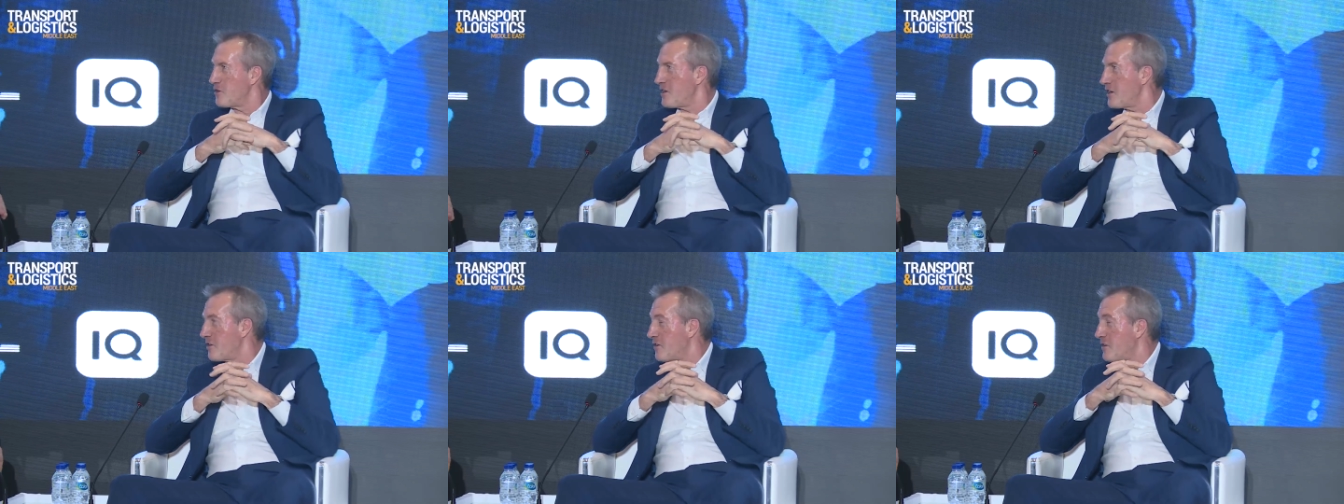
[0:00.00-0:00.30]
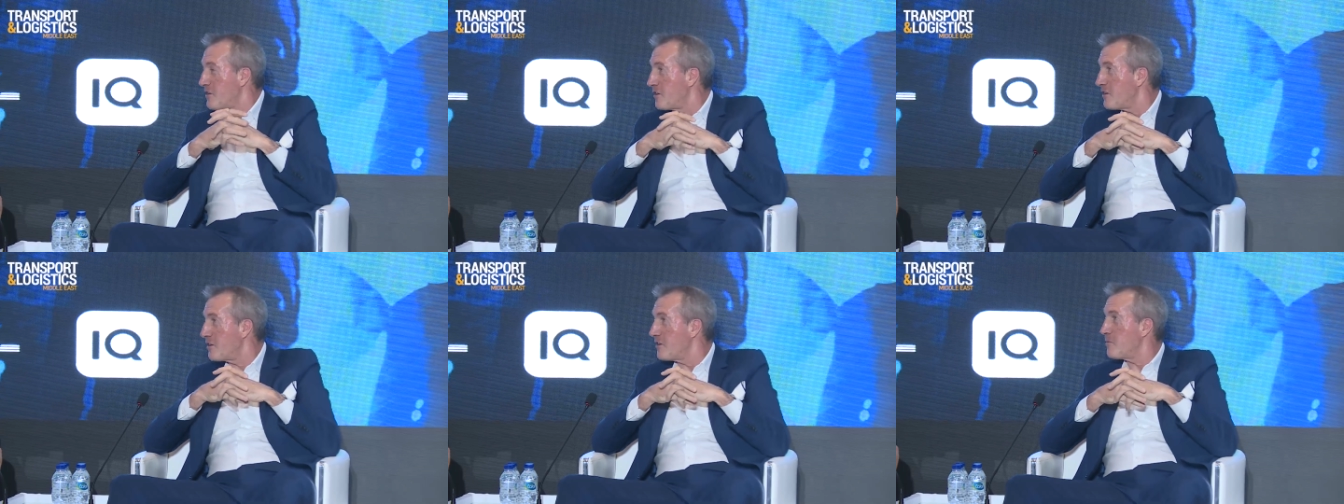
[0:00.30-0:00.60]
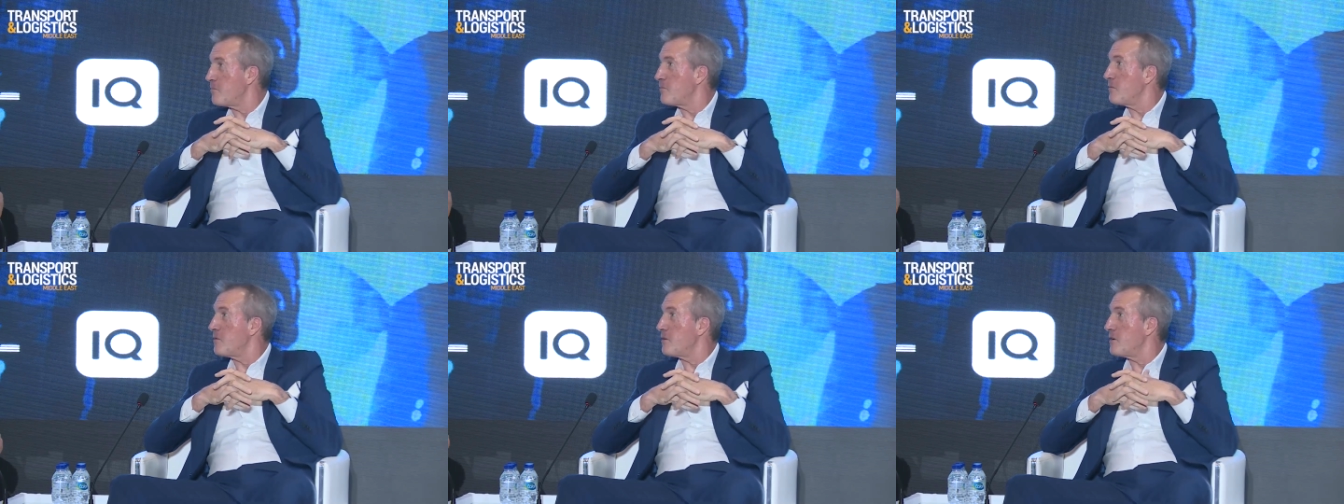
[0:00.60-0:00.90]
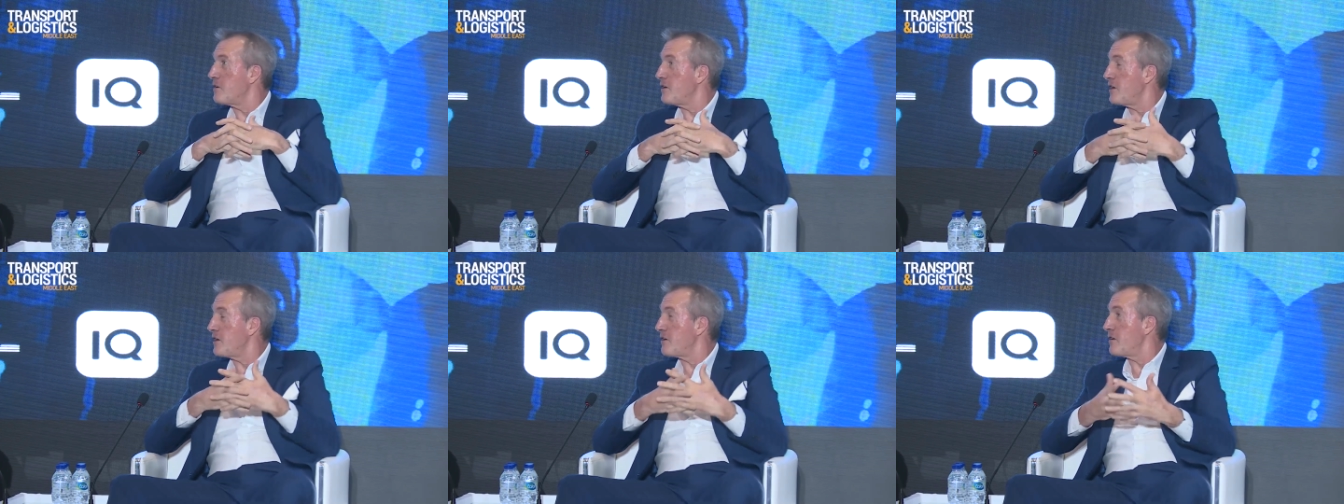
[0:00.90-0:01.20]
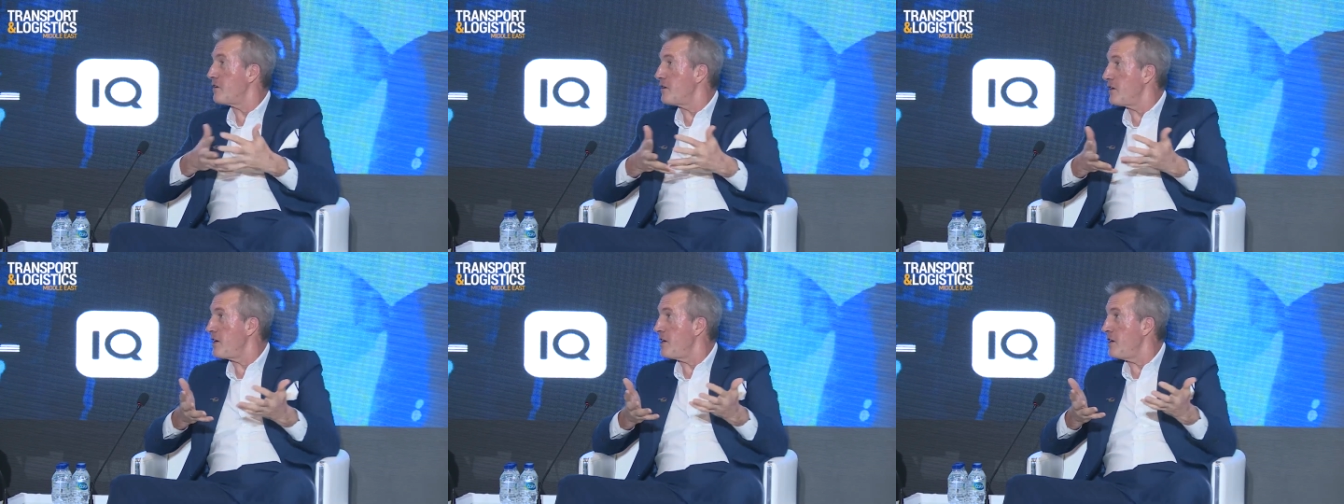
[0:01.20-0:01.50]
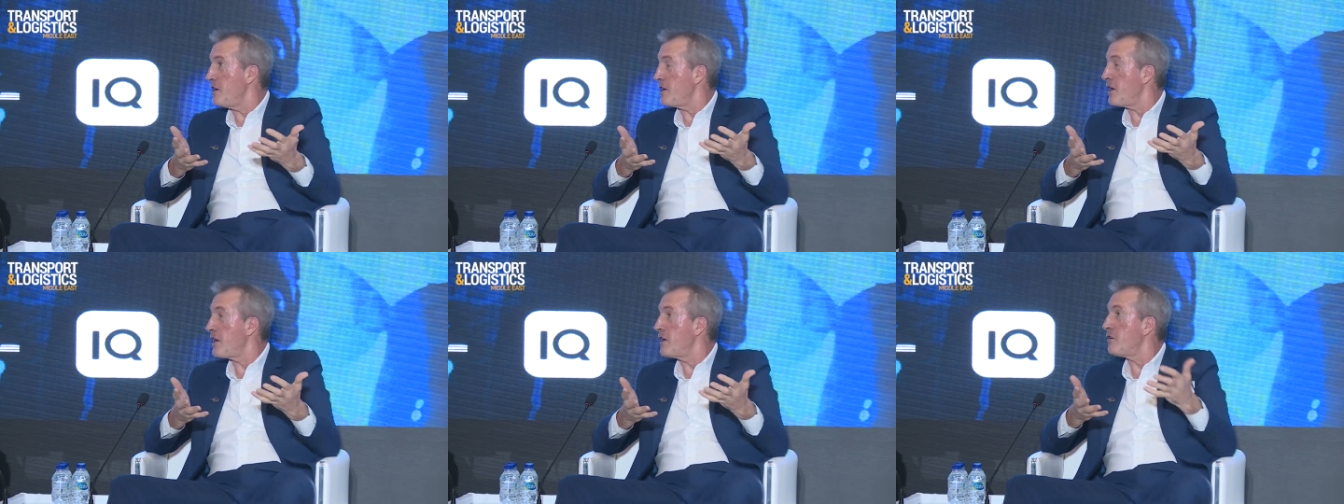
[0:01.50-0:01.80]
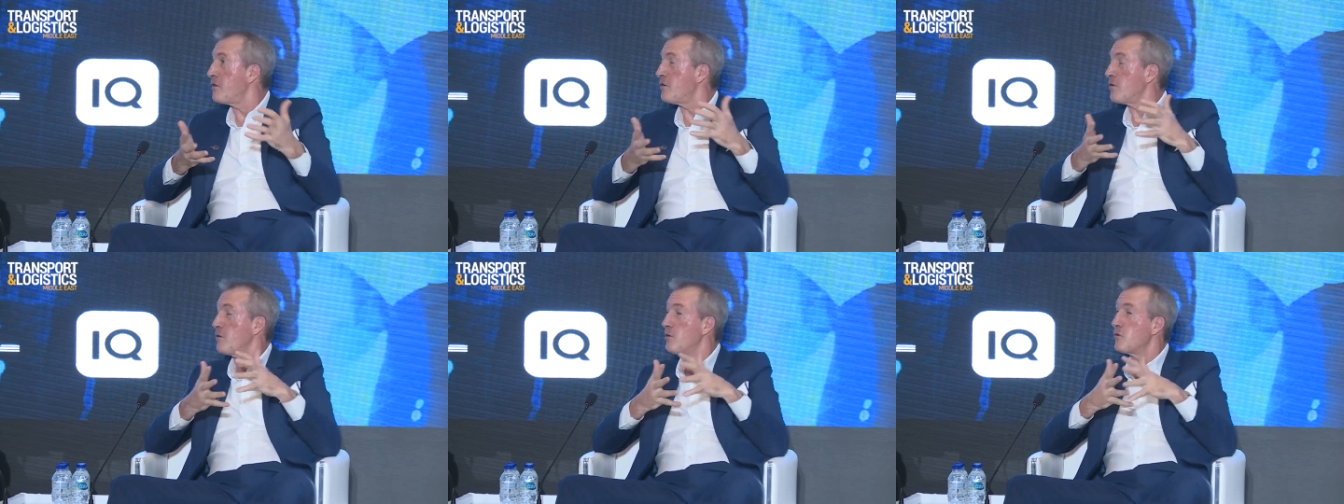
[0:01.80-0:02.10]
that that in the
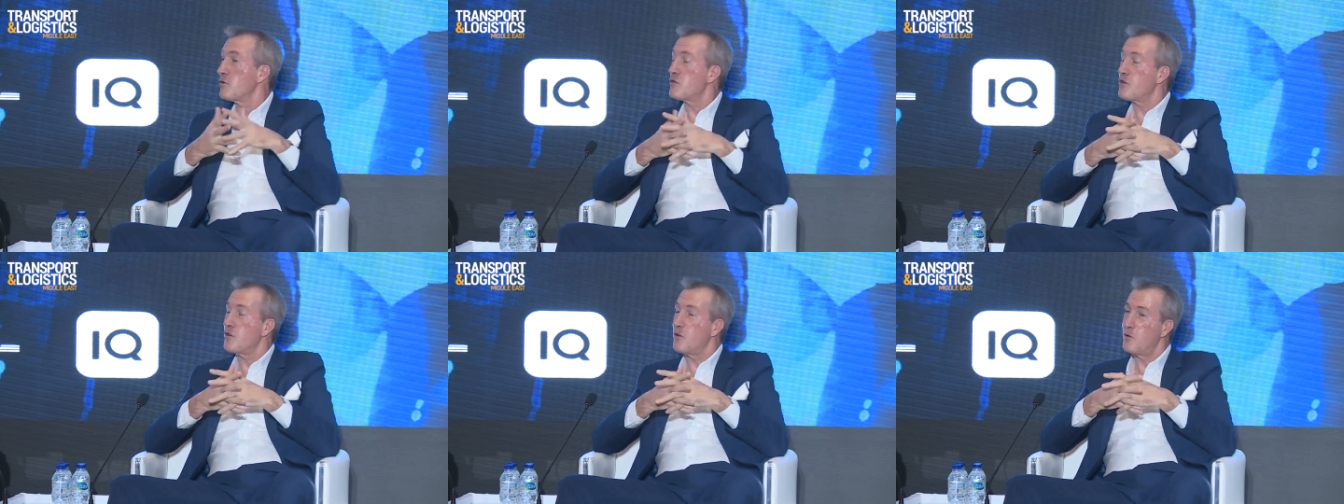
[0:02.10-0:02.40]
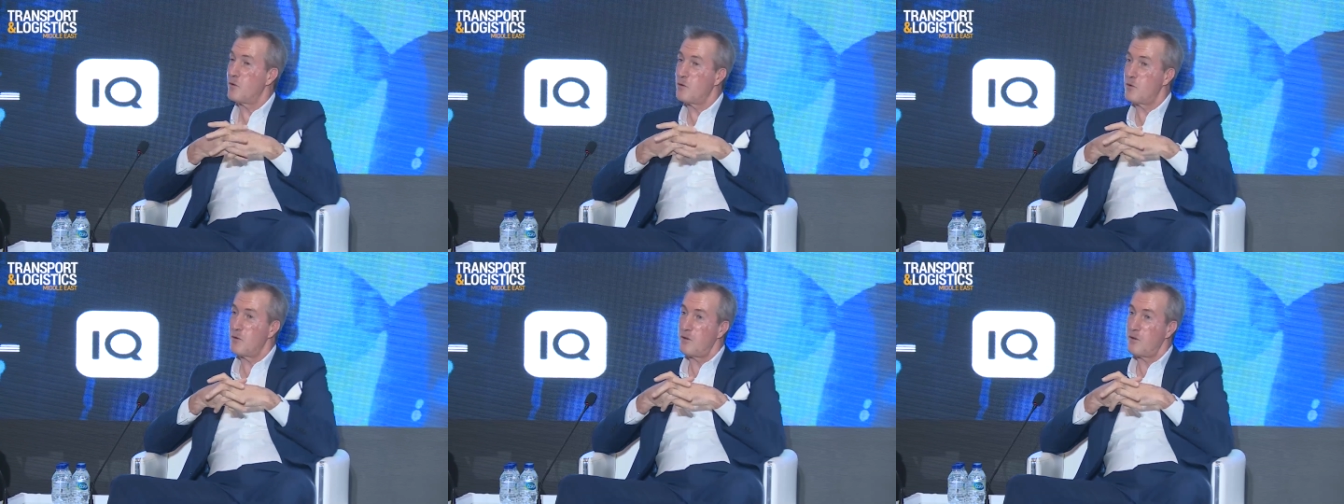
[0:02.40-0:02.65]
end also